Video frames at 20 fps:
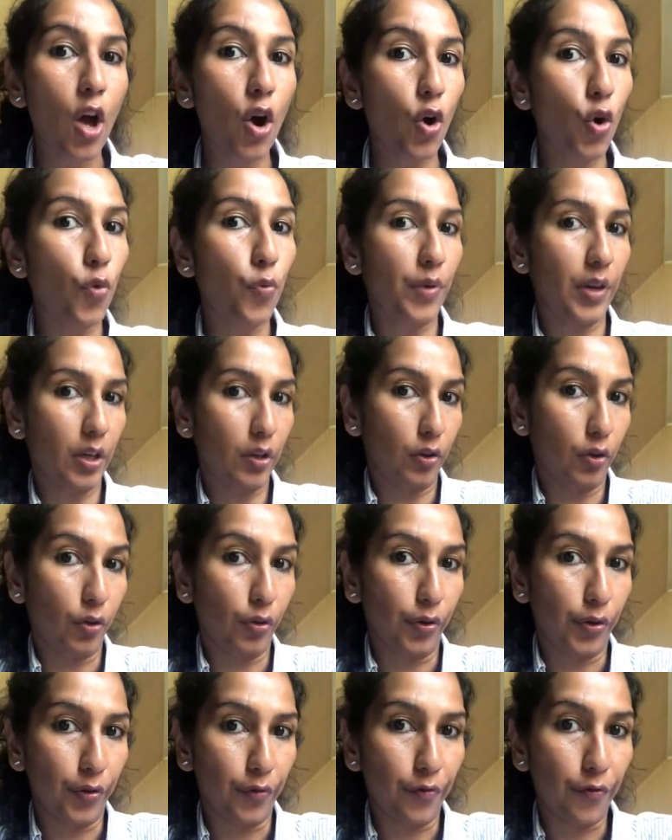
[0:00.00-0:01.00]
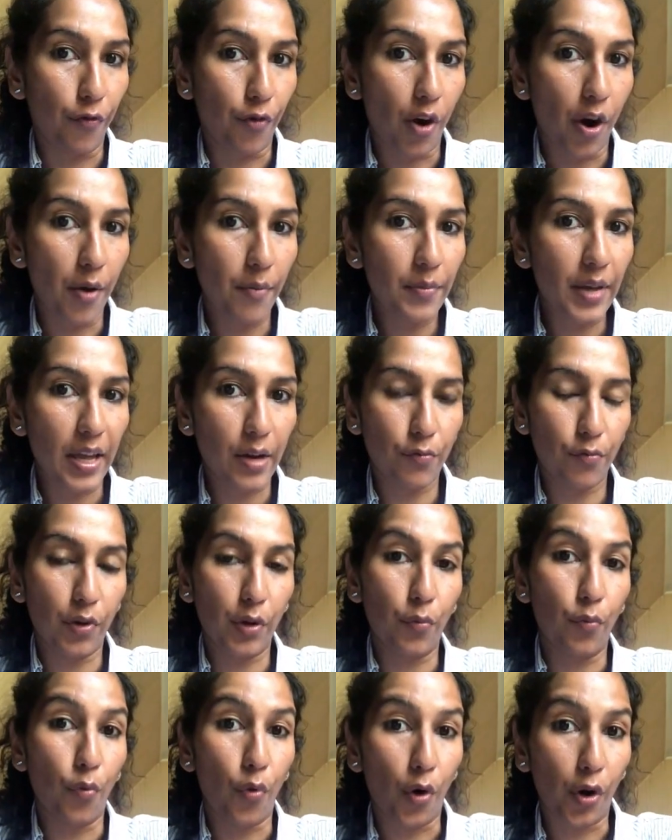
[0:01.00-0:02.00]
whom we can learn from and
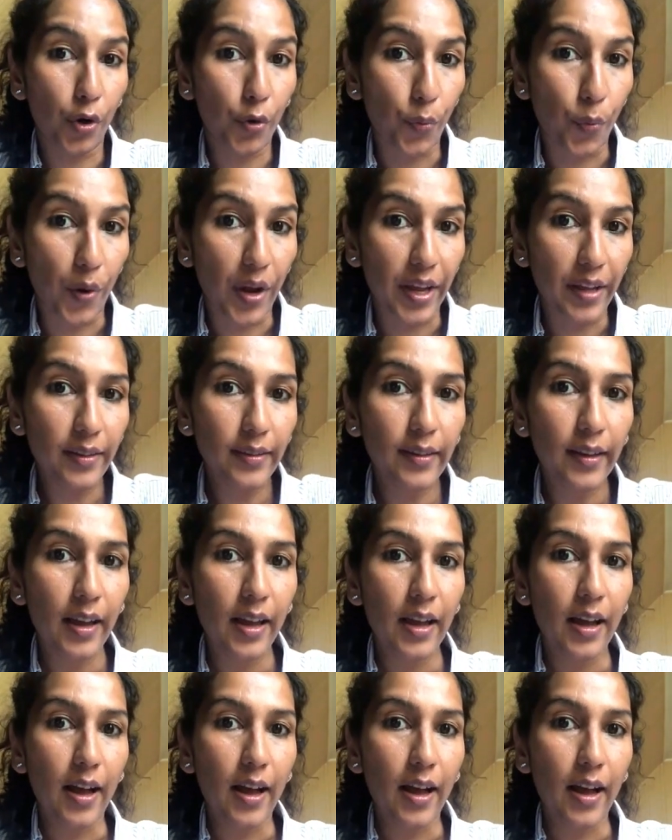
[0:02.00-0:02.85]
we work with,